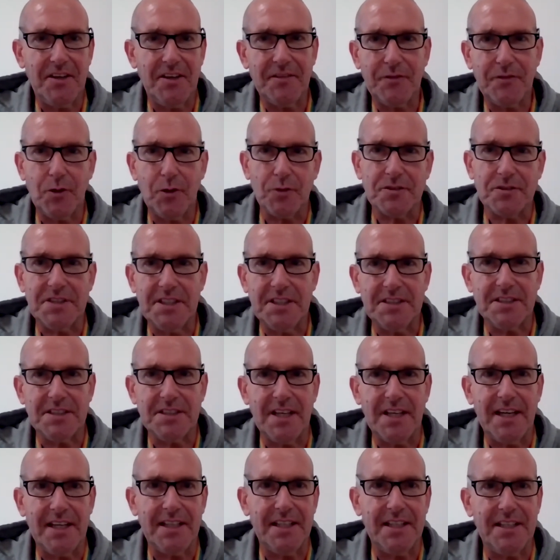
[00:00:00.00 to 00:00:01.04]
14
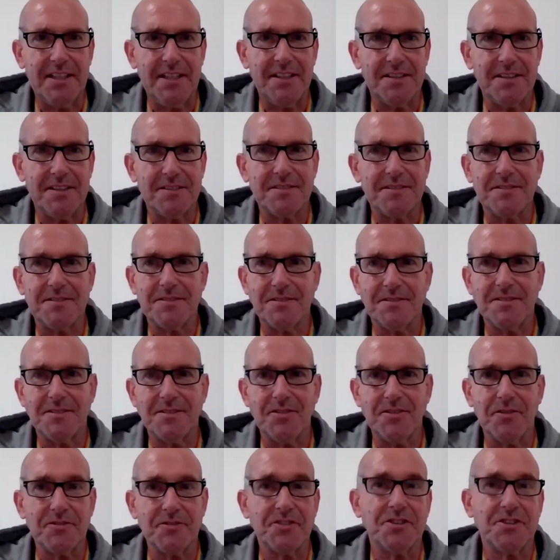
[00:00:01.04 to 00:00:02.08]
day
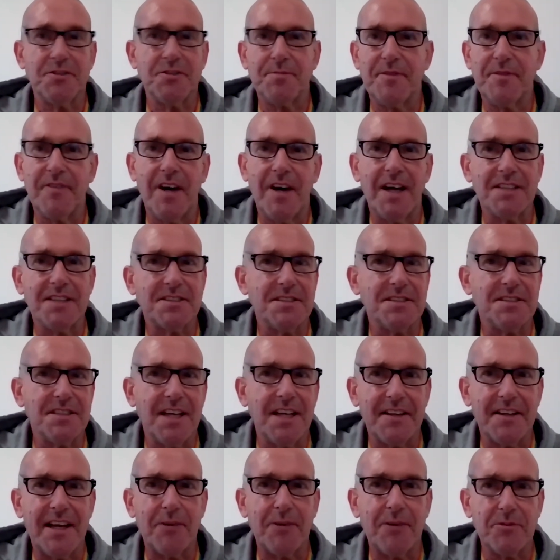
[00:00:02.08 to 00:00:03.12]
unsupervised and
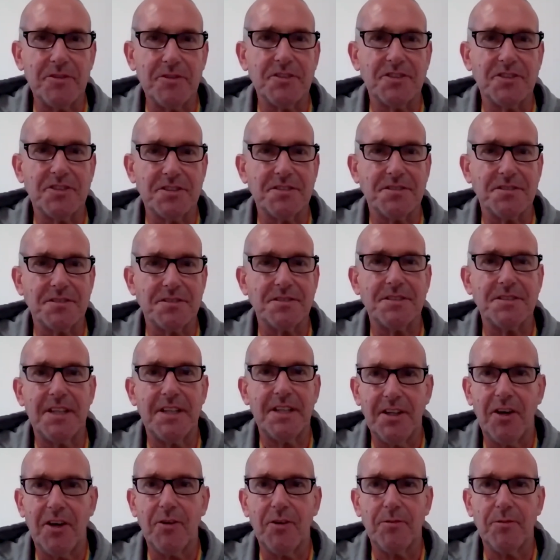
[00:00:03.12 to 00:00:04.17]
that, that was you
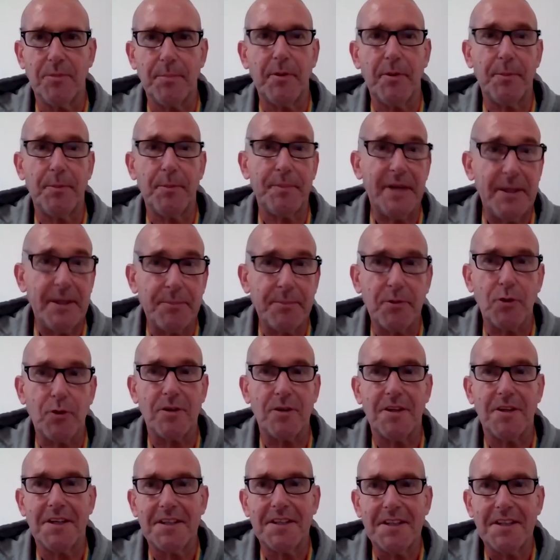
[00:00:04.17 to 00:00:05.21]
know, but people,